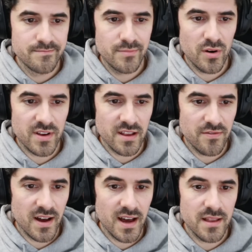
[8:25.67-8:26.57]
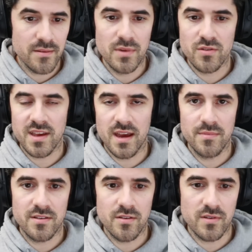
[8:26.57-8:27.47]
Perfectly fine. Most
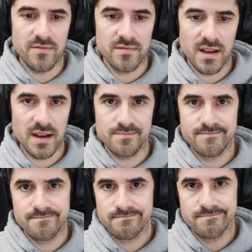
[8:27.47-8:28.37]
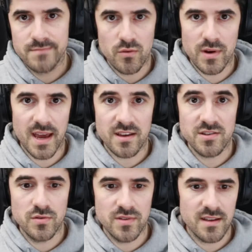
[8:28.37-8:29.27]
games don't even react
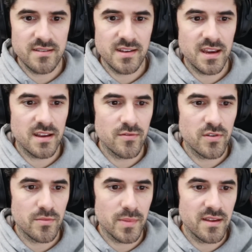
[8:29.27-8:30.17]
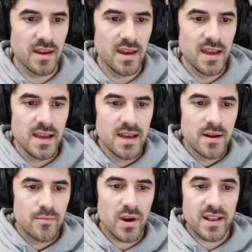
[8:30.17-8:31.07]
to that setting in the first place.
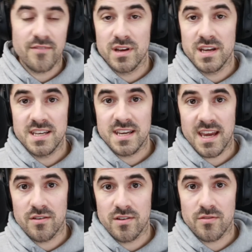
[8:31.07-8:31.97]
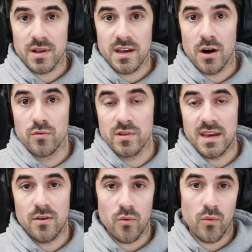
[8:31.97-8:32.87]
Brake level indicator is really
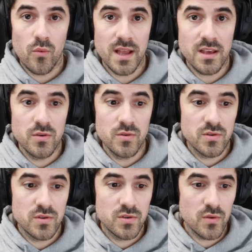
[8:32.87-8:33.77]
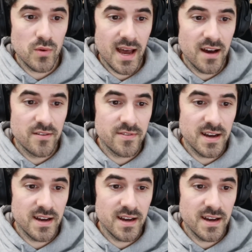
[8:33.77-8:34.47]
only when you do have